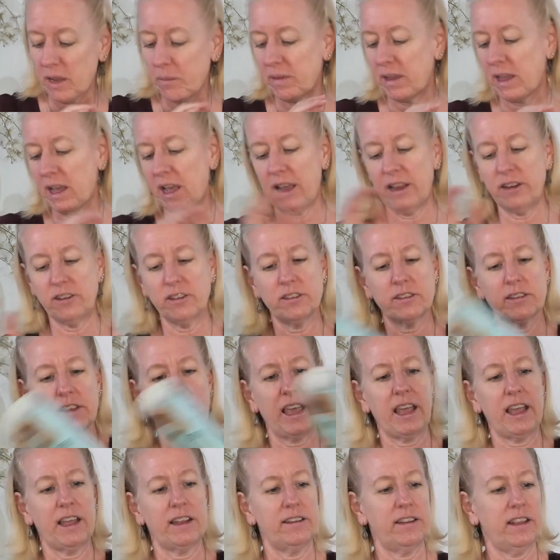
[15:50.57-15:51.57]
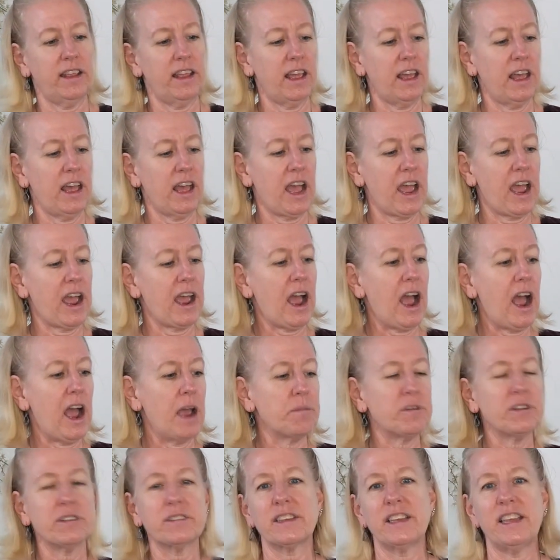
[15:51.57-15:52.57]
I mean, I just can't,
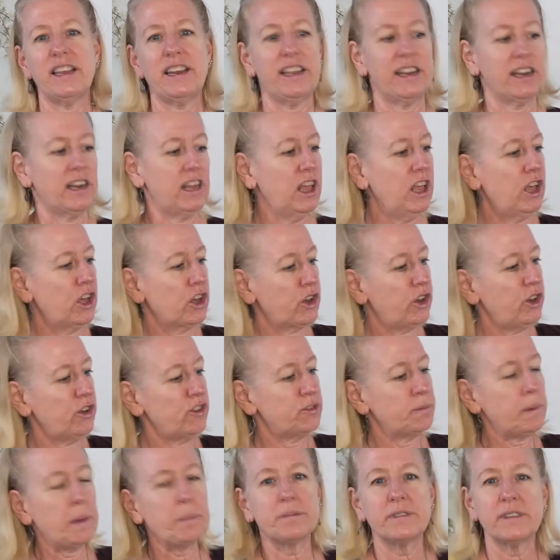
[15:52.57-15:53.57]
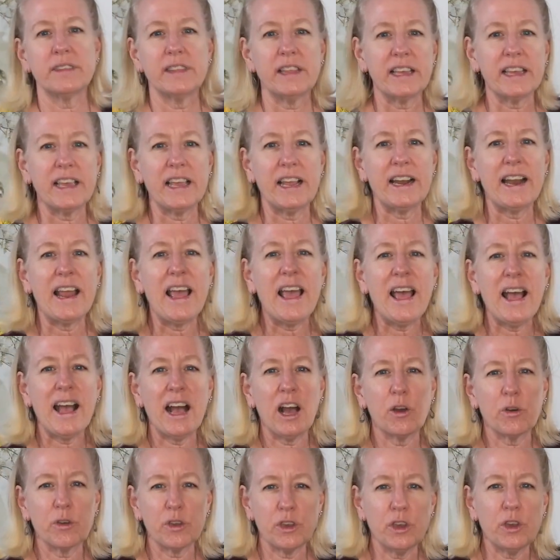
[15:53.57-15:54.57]
I'm just getting goosebumps thinking
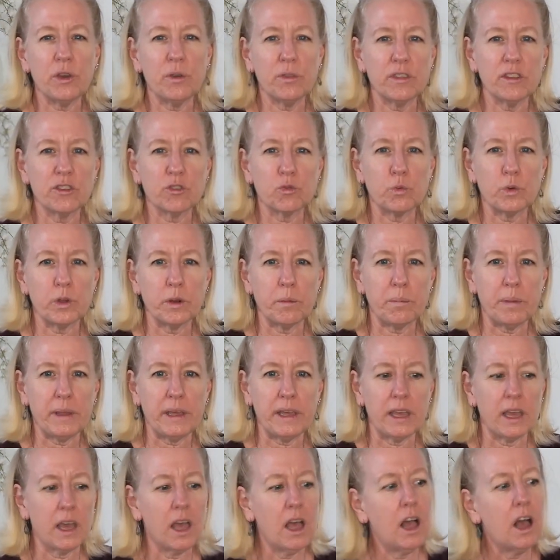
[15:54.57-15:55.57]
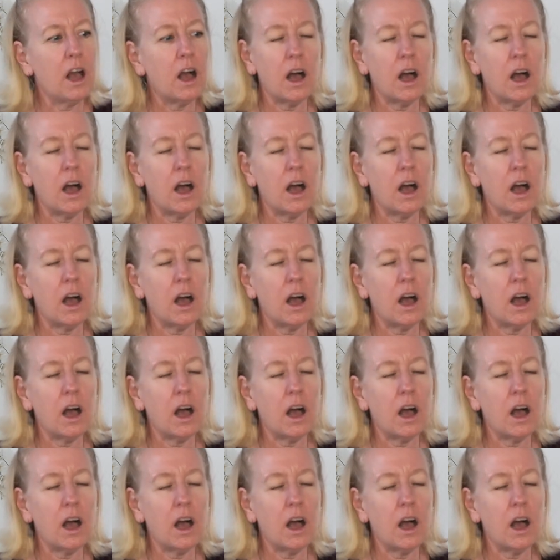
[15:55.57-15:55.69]
how cute this would be